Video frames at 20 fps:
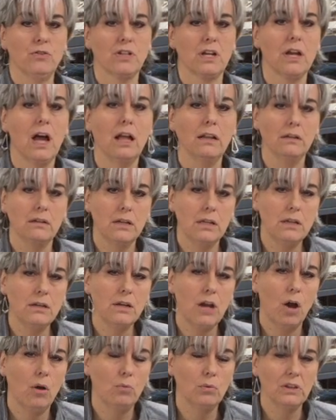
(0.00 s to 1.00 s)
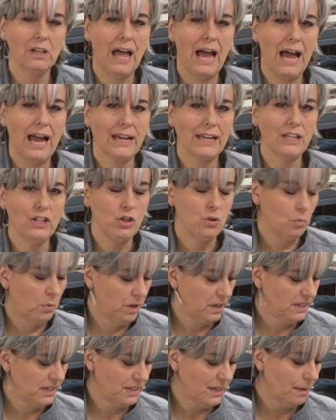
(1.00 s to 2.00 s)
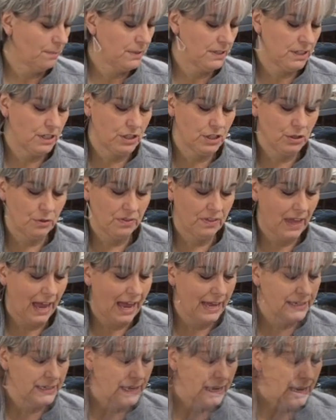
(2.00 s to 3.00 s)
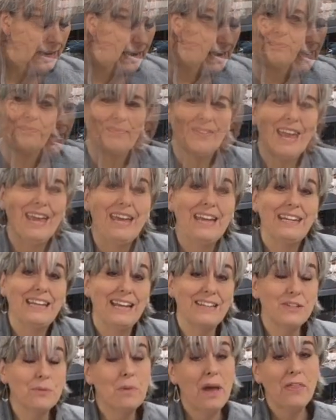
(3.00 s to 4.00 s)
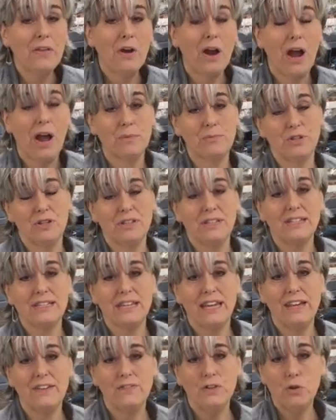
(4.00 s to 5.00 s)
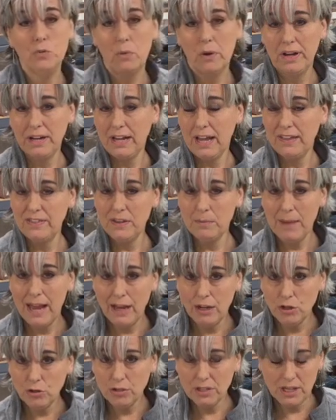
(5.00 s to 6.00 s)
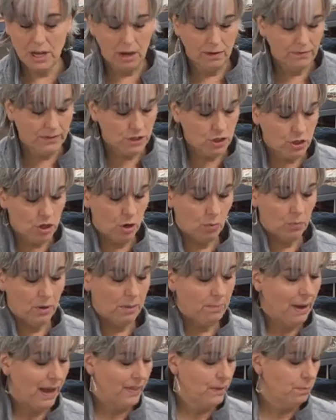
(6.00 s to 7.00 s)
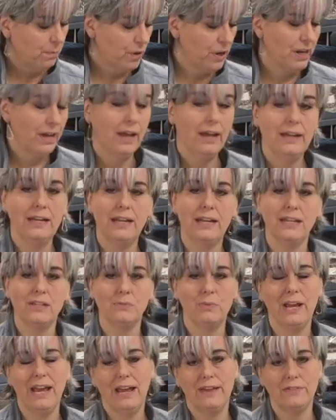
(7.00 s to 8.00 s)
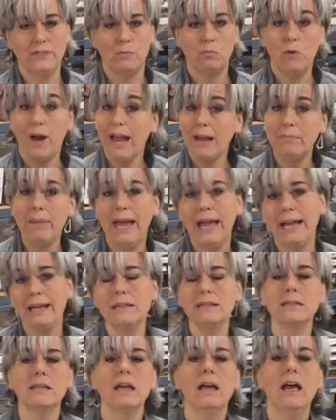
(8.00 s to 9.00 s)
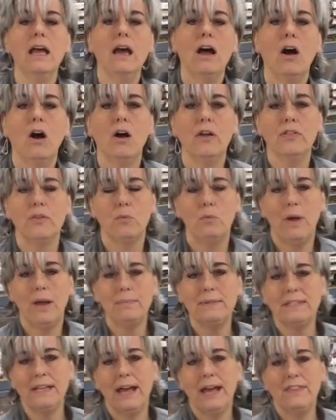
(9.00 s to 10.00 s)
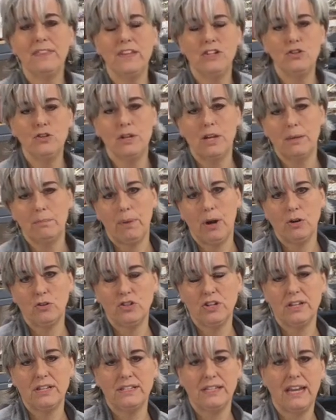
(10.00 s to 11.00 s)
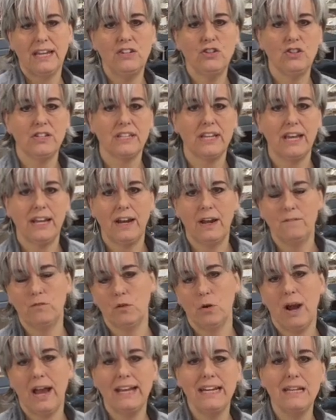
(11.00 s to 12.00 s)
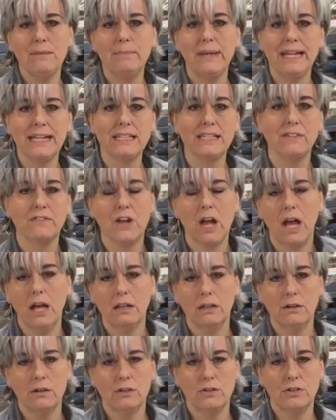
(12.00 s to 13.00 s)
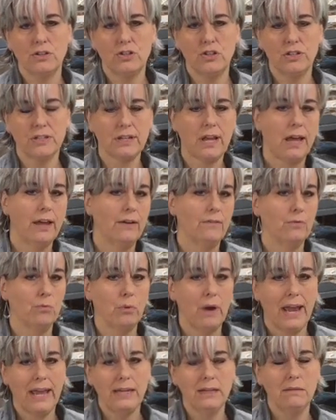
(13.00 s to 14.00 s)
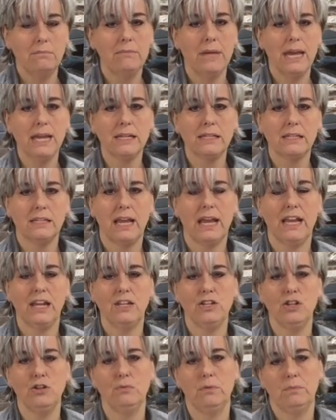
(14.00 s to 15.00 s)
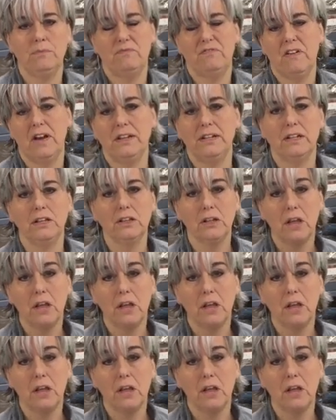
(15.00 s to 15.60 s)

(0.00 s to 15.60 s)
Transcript: there's a color you don't like and you want to substitute that. Now, some other options, if you want to cut them out yourself and you don't want to buy the pre-cut, is we have some rag bags on the website that you can purchase and just get a variety mix of colors, just kind of random mix, and you would find a